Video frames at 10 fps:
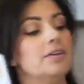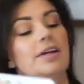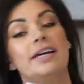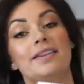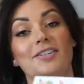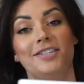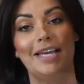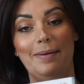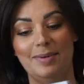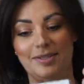like it. They just
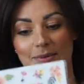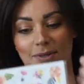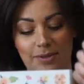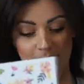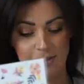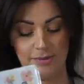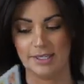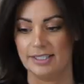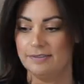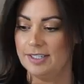happen to include 2
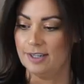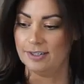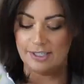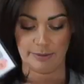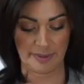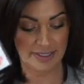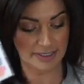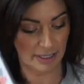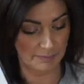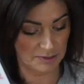sets of stickers here. But this
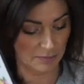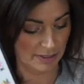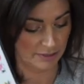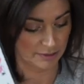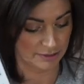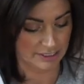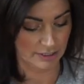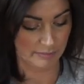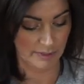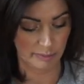comes with your
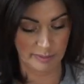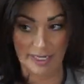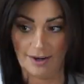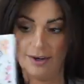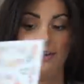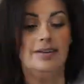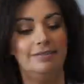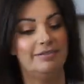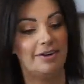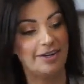Steel Mill planner.
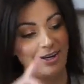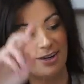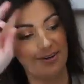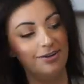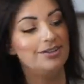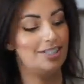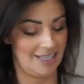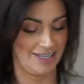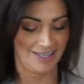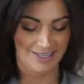Very cute.
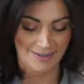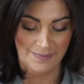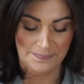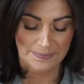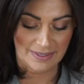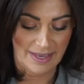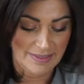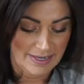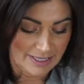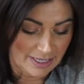And
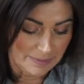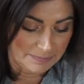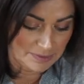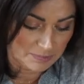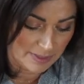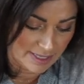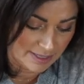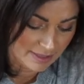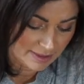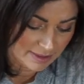then it comes
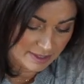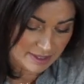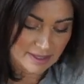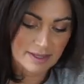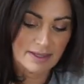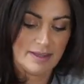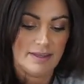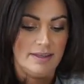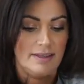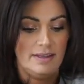with
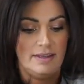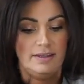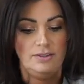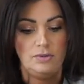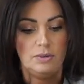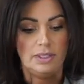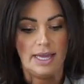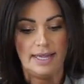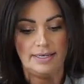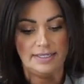
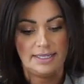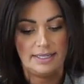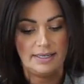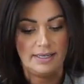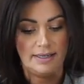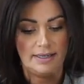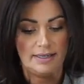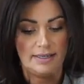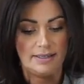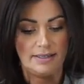dual-ended
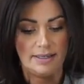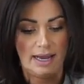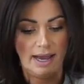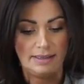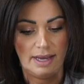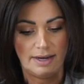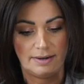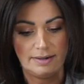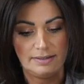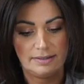
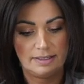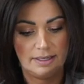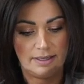highlighters.